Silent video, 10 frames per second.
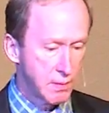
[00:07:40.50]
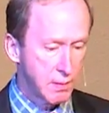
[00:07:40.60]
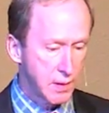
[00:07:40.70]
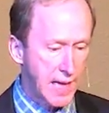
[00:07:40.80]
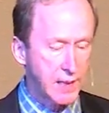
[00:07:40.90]

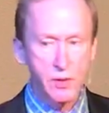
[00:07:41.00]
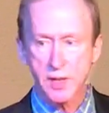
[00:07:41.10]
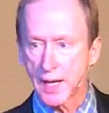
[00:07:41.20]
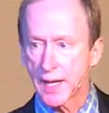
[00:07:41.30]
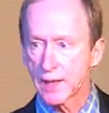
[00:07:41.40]
I lose
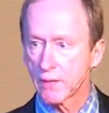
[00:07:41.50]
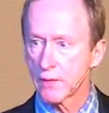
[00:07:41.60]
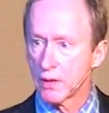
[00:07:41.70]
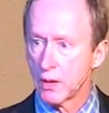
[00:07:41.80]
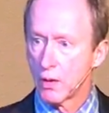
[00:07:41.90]
sight of
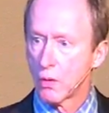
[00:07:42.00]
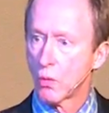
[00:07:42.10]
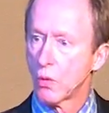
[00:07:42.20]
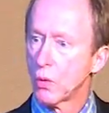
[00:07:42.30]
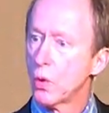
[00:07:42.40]

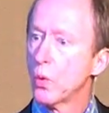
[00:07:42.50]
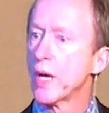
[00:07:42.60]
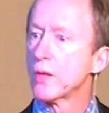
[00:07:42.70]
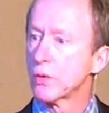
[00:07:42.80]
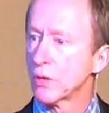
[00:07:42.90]
who I
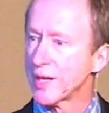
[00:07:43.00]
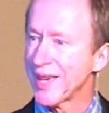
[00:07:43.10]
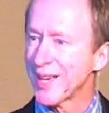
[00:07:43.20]
truly am.